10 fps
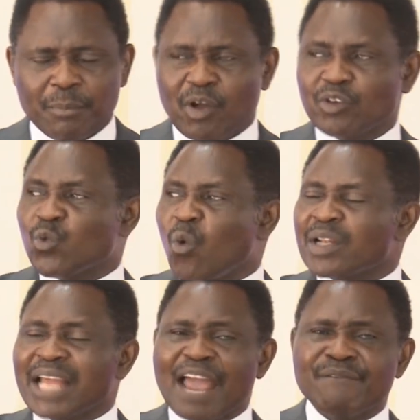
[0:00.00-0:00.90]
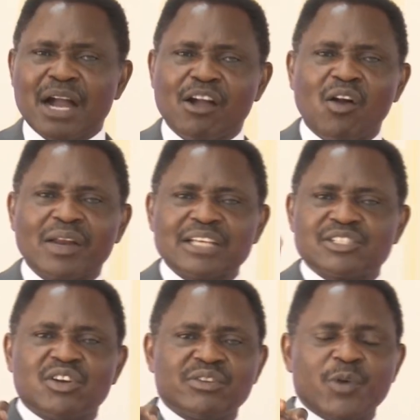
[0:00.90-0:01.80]
Because whatever God
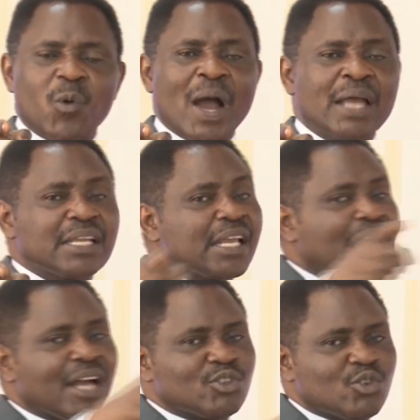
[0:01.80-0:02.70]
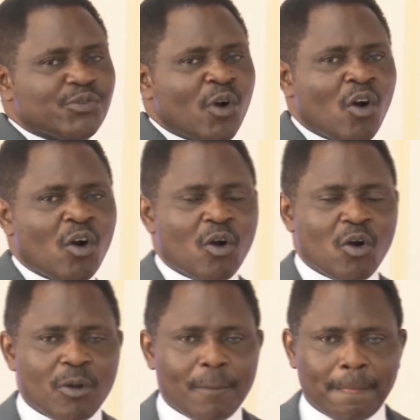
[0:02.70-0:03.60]
has done for one, he can do for
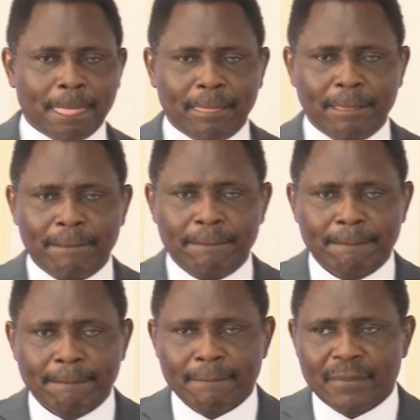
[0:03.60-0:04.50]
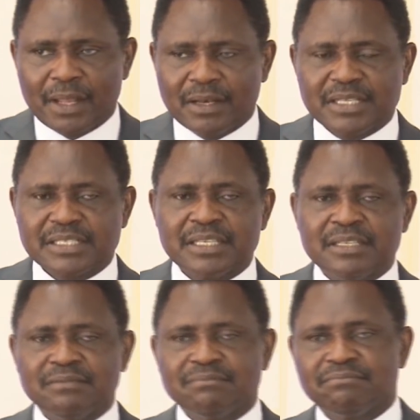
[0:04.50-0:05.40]
all.
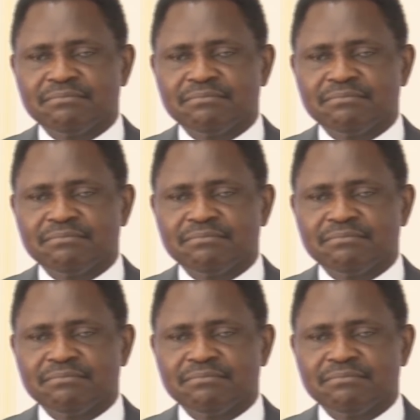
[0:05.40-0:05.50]
Listen.